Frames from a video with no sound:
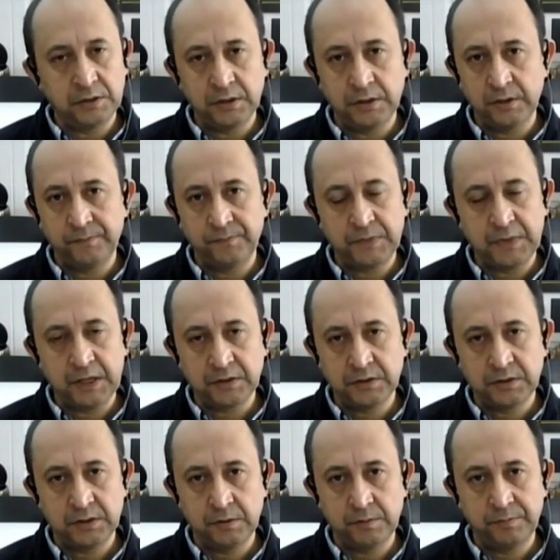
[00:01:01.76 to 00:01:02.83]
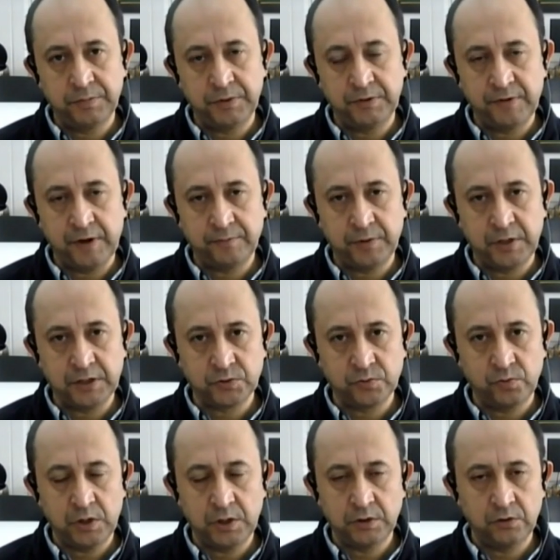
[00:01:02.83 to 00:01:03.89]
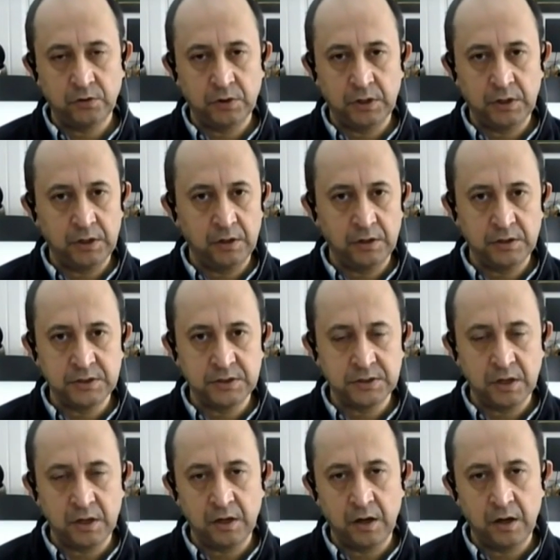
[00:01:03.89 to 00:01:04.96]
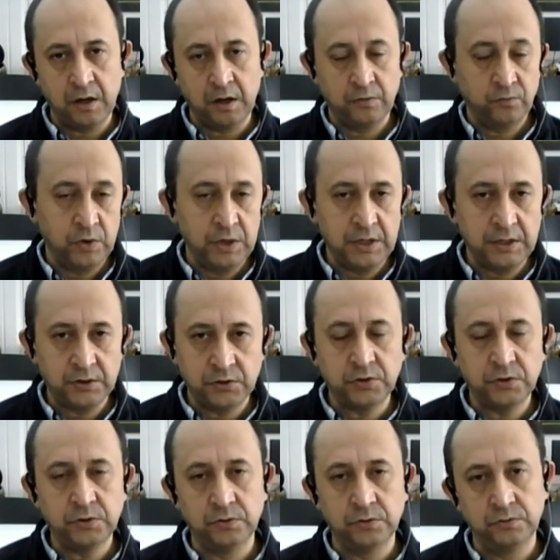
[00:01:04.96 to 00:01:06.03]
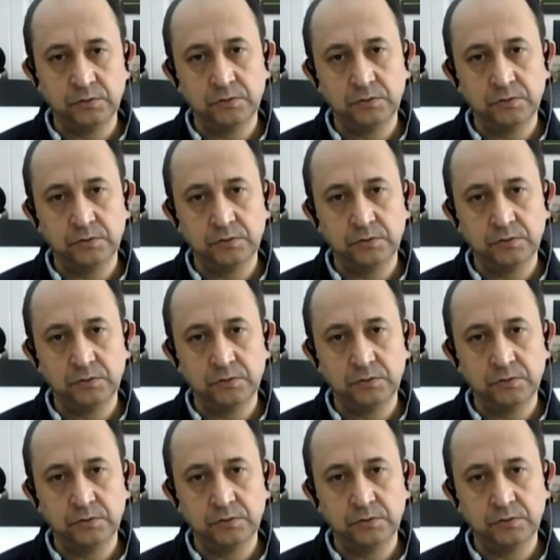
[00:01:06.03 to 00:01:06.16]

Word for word: uh, that uh, P five plus one uh, is uh, unwilling to do.